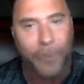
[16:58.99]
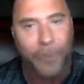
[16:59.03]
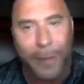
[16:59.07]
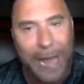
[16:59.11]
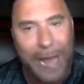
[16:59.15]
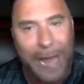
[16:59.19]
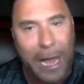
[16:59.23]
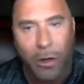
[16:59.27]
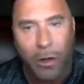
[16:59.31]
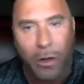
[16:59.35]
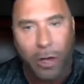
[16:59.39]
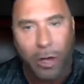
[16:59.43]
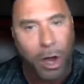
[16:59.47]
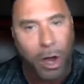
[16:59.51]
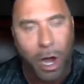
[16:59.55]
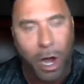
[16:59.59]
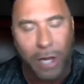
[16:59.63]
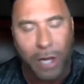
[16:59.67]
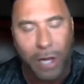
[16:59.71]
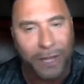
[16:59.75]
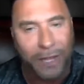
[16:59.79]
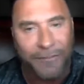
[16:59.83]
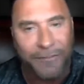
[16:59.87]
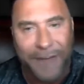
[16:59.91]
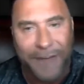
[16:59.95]
alcoholic
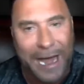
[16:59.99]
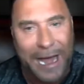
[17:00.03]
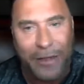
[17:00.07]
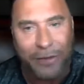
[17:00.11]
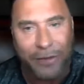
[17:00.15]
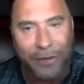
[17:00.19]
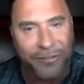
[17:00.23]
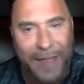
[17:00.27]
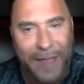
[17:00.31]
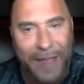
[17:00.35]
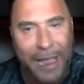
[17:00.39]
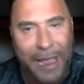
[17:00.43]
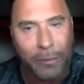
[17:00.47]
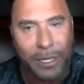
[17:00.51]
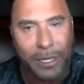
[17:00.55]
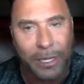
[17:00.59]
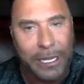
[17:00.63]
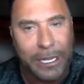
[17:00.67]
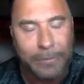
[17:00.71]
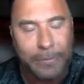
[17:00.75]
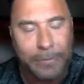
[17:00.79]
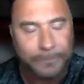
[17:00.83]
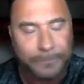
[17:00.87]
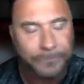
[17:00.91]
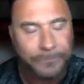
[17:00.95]
father family.
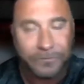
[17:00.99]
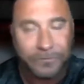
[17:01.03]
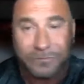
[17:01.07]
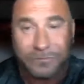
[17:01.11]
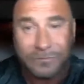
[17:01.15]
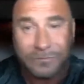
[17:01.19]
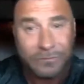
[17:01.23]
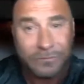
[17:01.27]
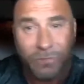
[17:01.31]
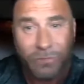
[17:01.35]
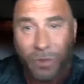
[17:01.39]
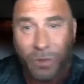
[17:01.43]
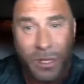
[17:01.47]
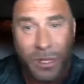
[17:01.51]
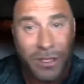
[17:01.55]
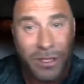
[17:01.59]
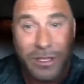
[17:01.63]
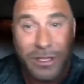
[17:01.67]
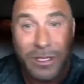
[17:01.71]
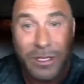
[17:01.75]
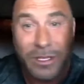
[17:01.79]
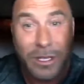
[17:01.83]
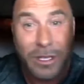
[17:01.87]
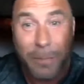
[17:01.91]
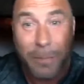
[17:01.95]

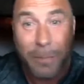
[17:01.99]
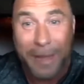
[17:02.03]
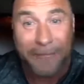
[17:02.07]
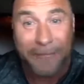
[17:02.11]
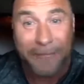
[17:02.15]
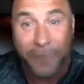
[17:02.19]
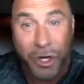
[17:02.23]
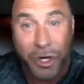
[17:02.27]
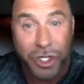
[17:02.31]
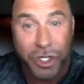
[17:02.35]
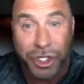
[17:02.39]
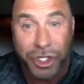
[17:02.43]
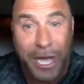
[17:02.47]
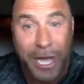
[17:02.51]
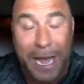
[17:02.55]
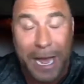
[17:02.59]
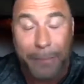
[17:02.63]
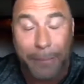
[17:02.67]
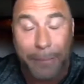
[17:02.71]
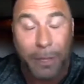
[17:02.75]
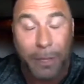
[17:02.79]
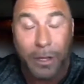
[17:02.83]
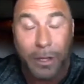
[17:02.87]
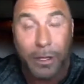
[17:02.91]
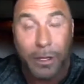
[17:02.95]
My first job,
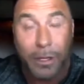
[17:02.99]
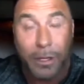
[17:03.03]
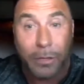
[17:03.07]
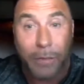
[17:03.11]
my